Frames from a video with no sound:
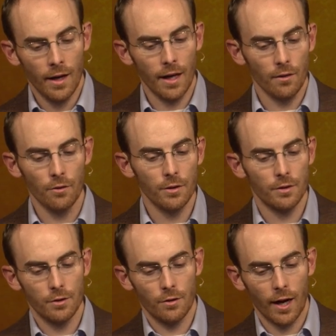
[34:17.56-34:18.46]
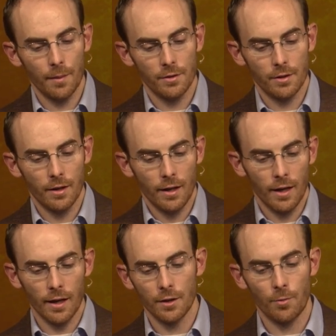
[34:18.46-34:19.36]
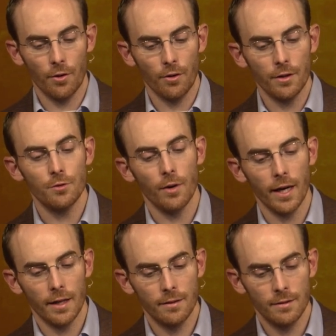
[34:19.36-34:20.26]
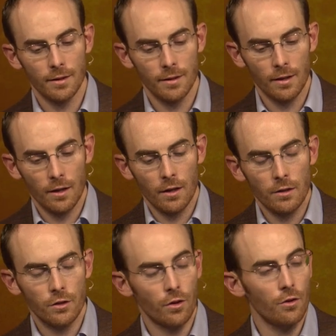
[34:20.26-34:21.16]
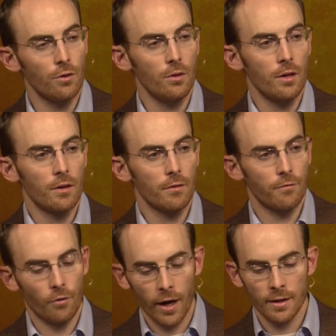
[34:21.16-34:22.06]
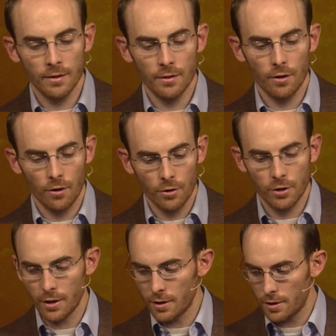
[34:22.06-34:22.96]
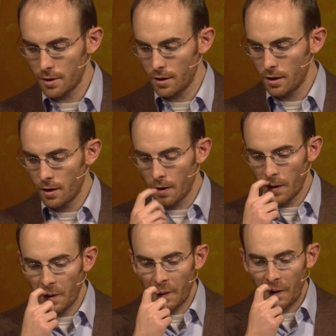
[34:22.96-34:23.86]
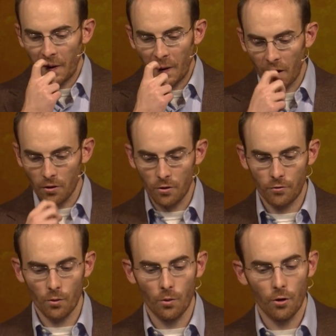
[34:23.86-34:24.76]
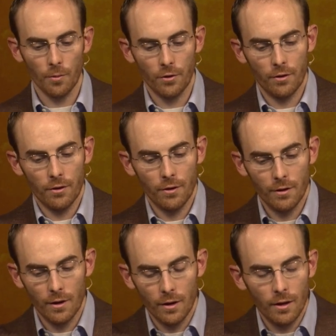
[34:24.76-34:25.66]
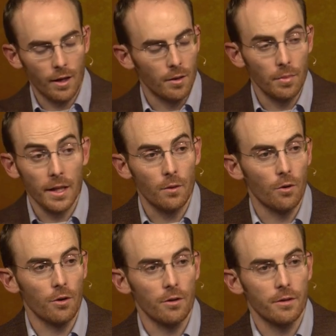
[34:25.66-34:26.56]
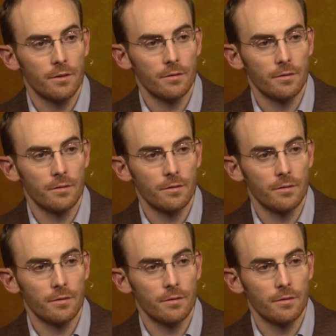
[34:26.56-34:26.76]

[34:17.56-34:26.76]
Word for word: And Lewis describes he and his brother in this way two frightened urchins huddled for warmth in a bleak world.